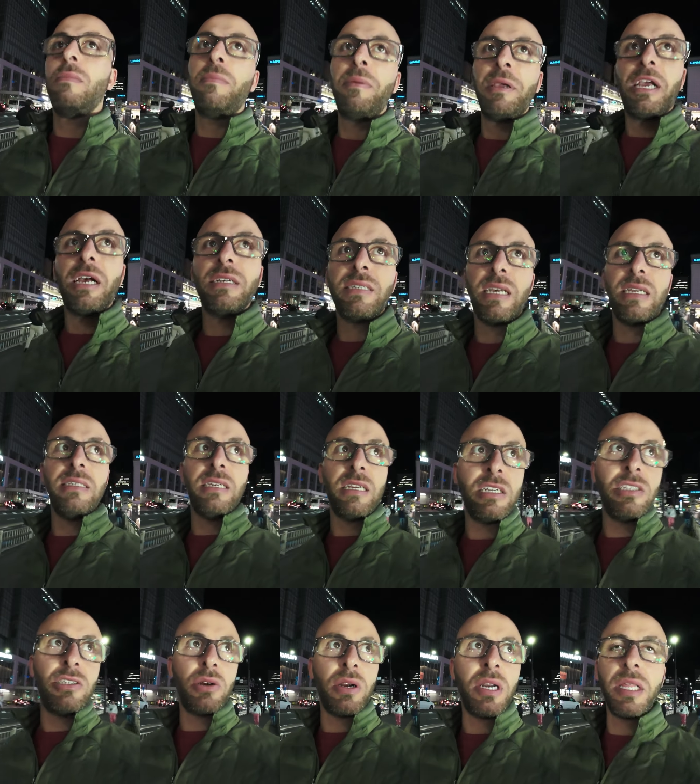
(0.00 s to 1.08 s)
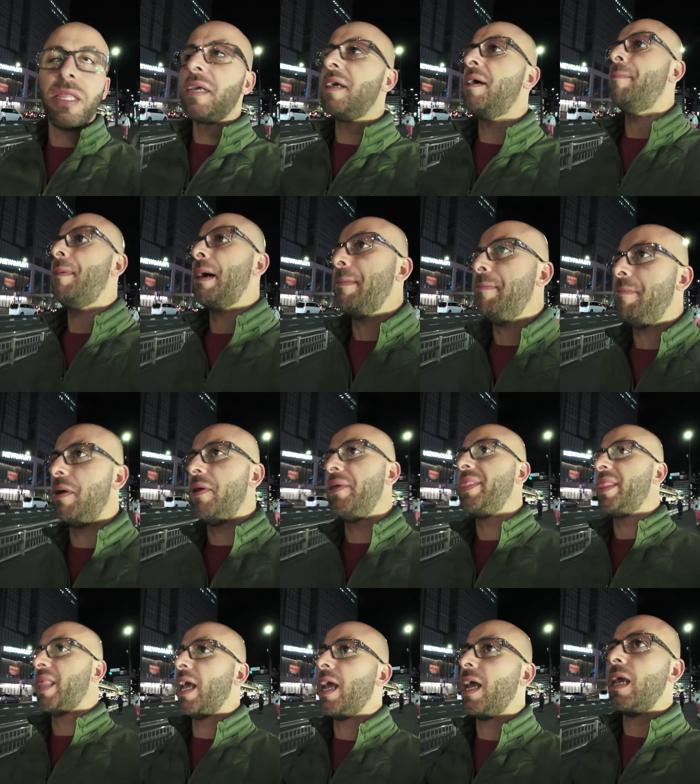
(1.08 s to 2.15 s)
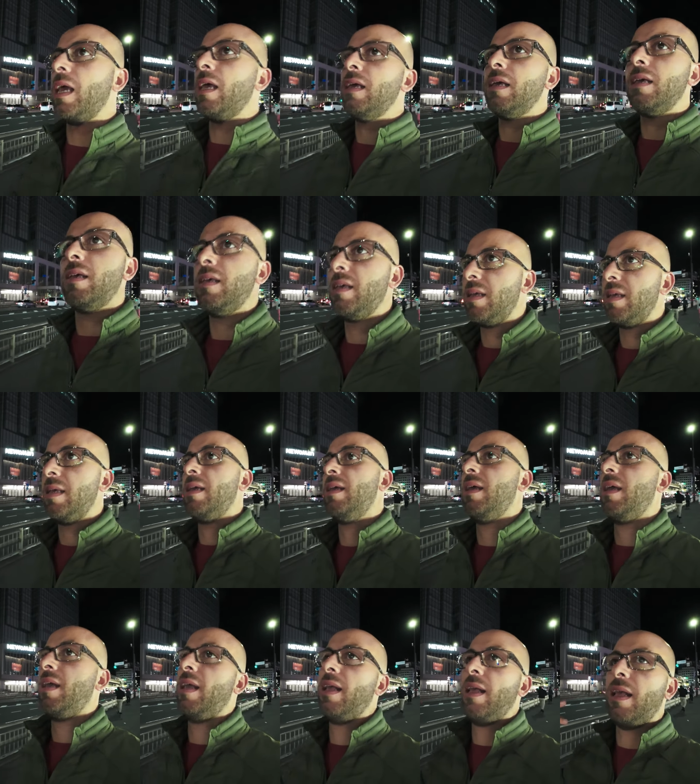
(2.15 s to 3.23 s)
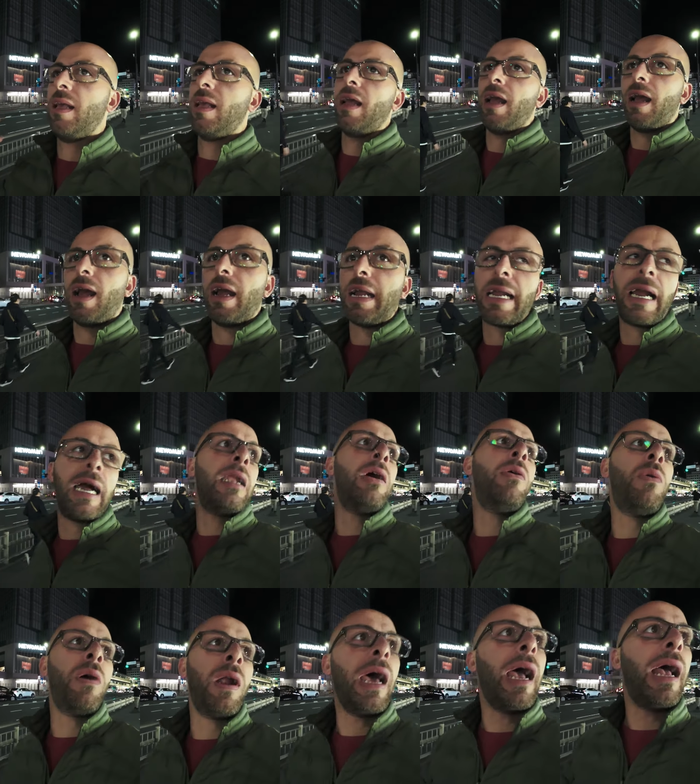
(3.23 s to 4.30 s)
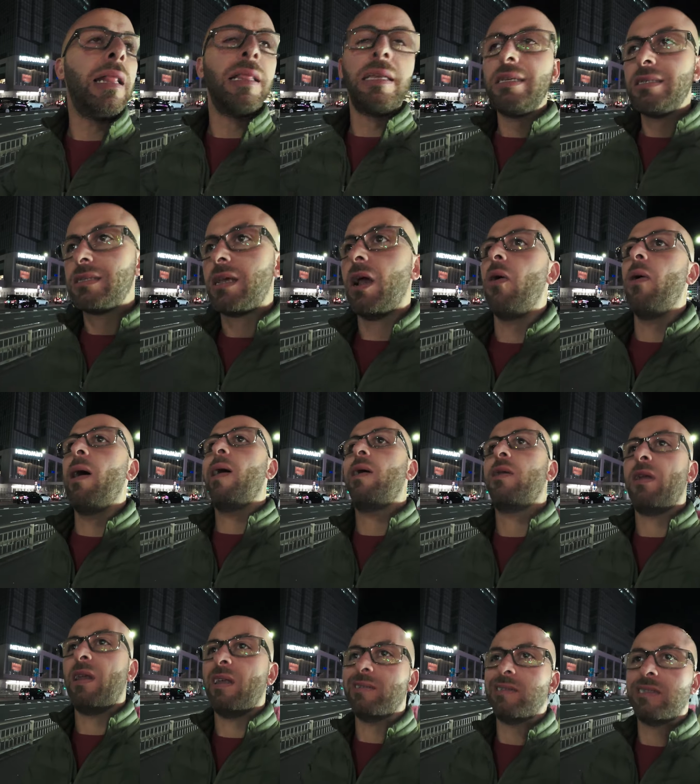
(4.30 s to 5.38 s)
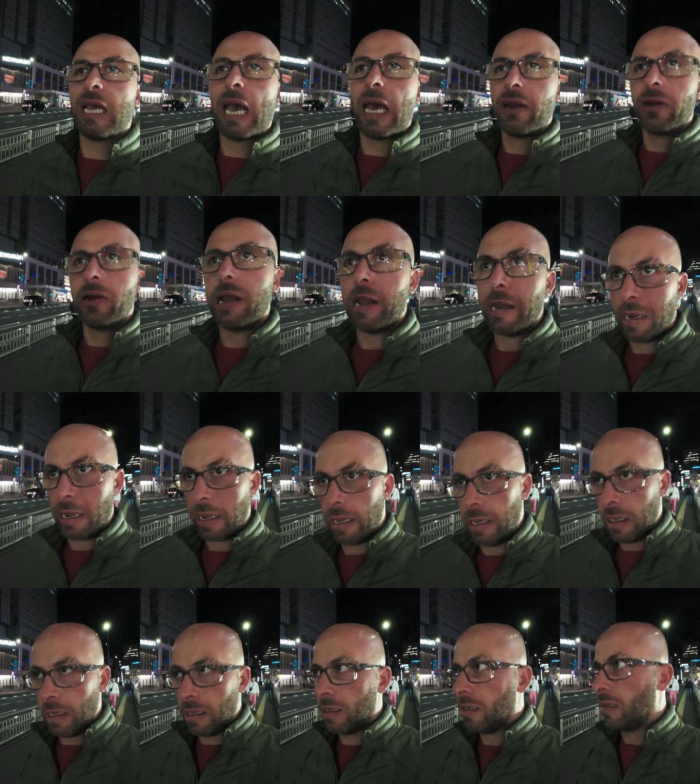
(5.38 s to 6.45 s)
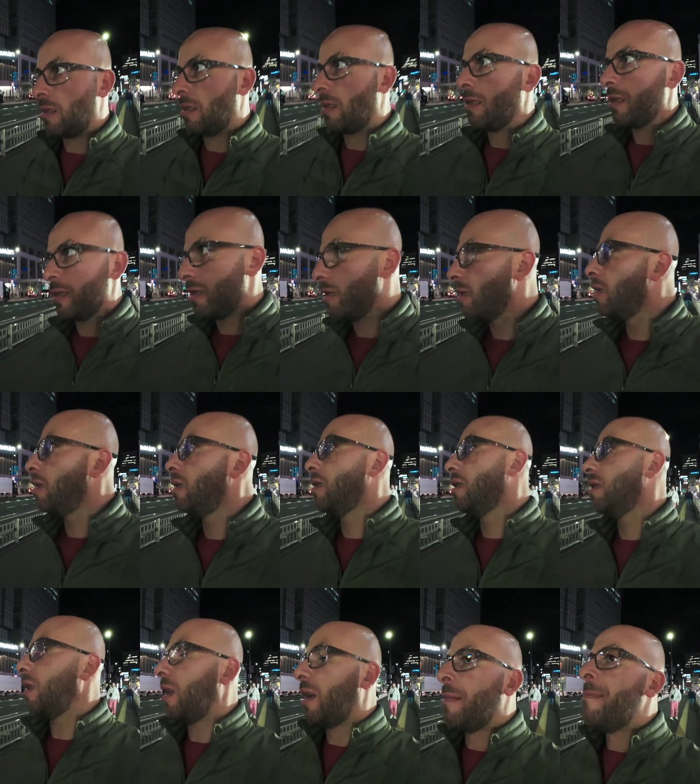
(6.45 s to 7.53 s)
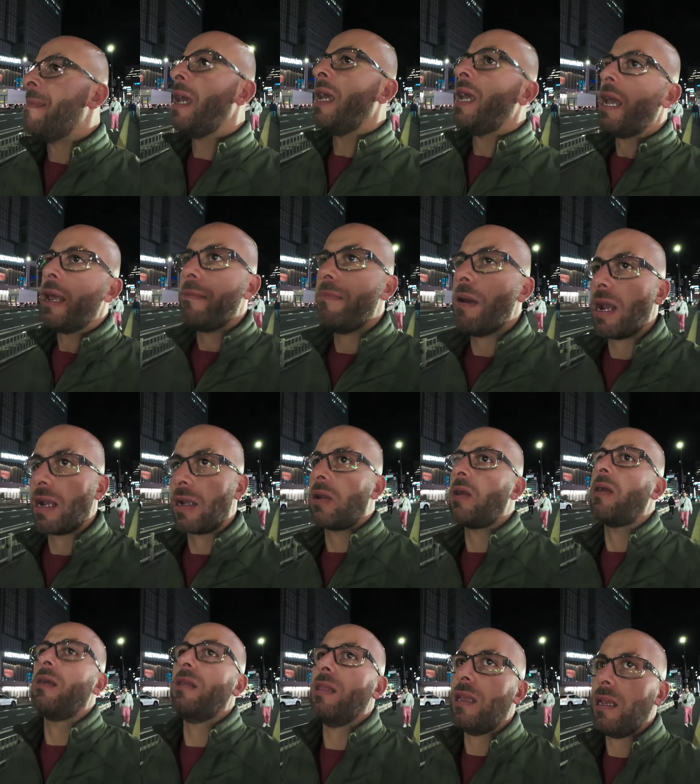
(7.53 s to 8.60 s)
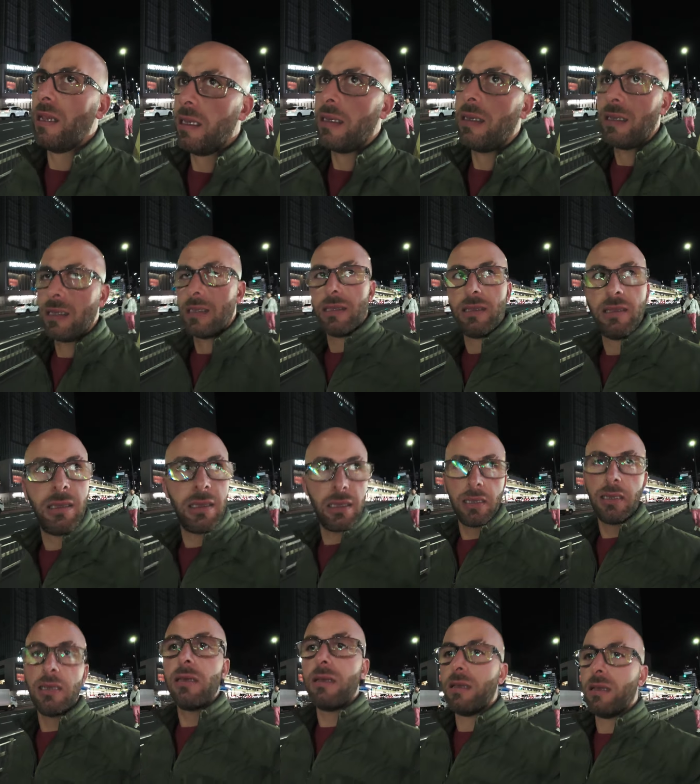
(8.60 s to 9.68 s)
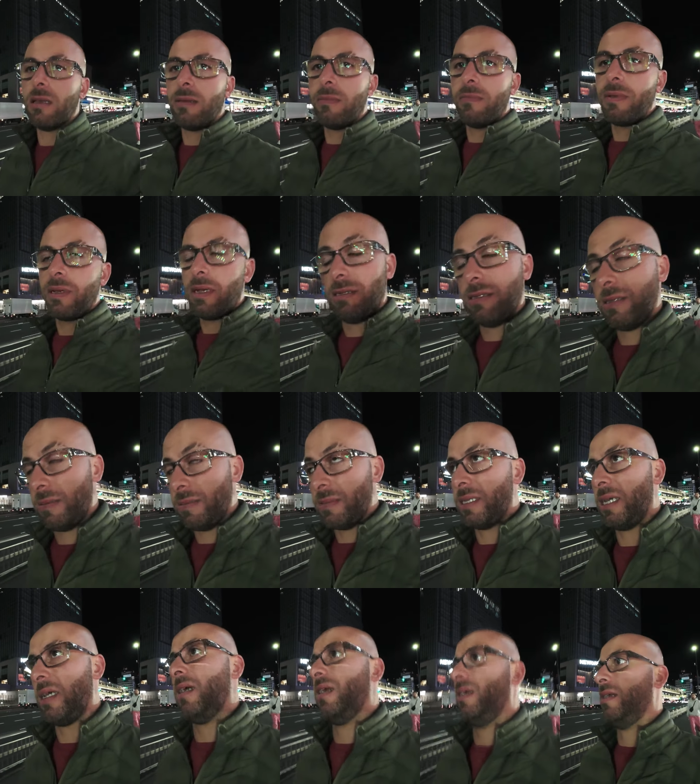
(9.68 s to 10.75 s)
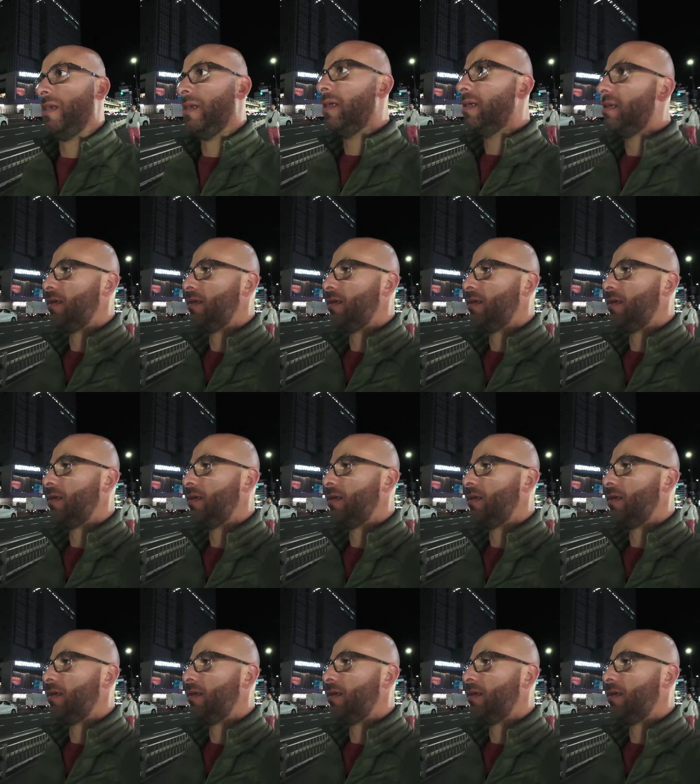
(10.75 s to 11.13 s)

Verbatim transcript: Because I didn't do anything on my birthday, I kind of want to at least go out on a Saturday night. I may head back early because I'm tired.